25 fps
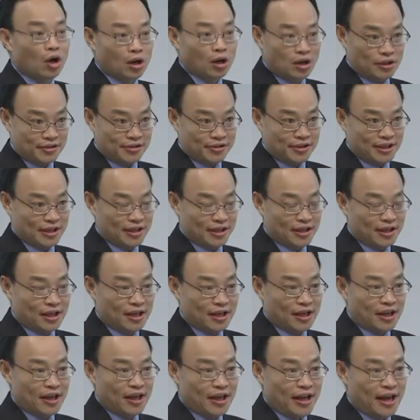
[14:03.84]
policy.
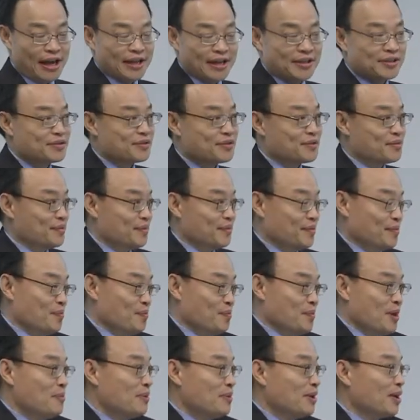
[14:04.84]
As
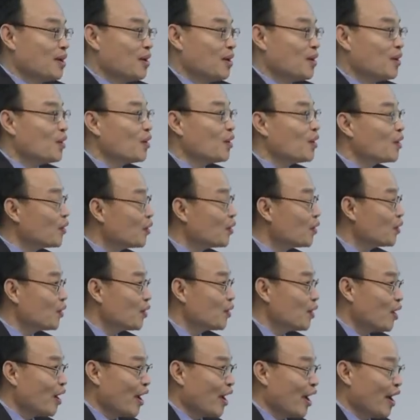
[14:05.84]
maybe
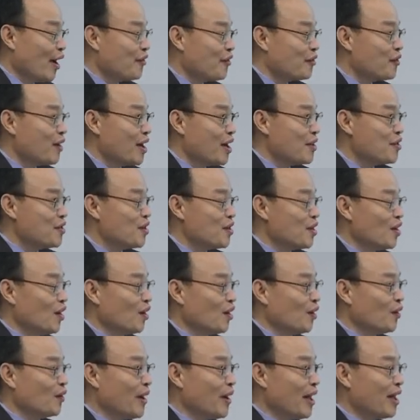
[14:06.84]
everyone
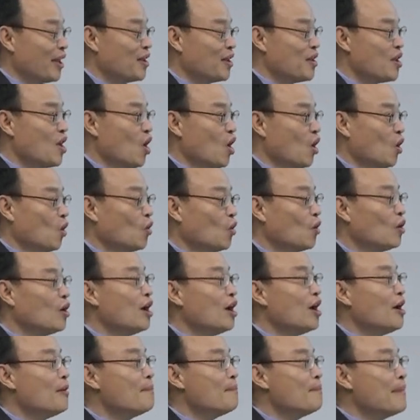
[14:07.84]
already know,
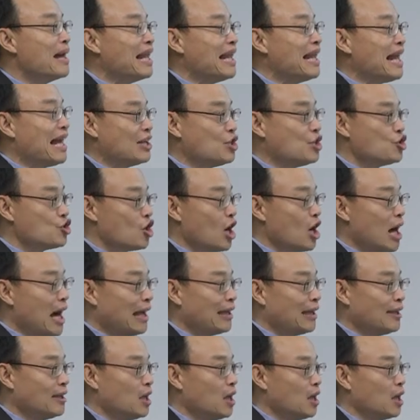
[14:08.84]
mainland
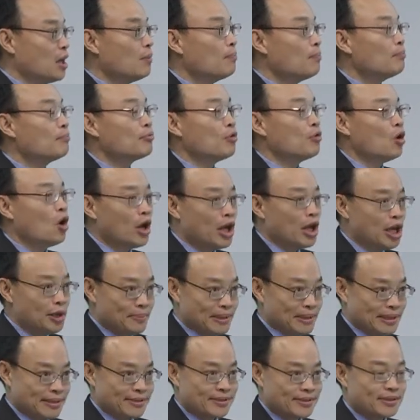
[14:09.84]
China
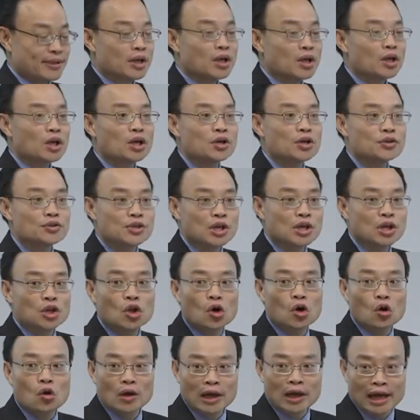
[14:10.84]
prohibits
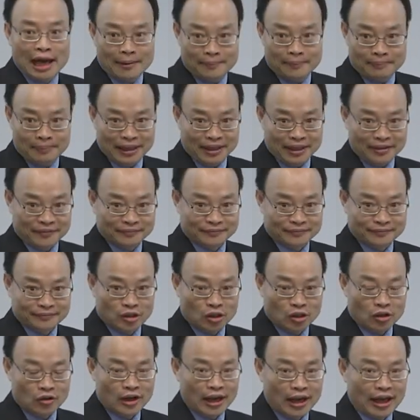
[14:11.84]
casino gambling.
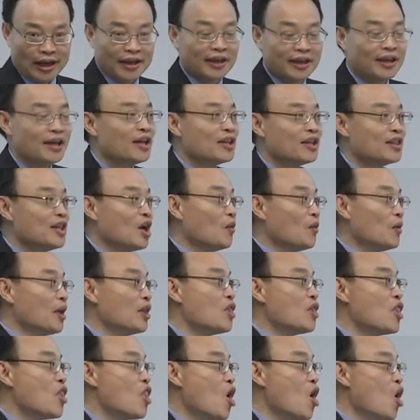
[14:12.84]
Okay, there
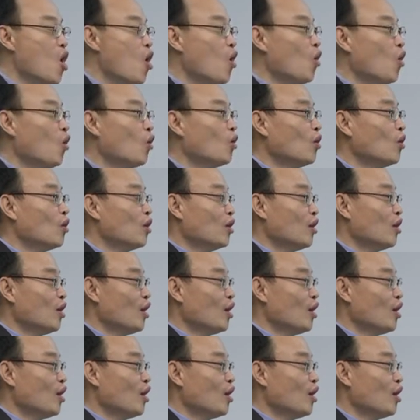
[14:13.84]
is no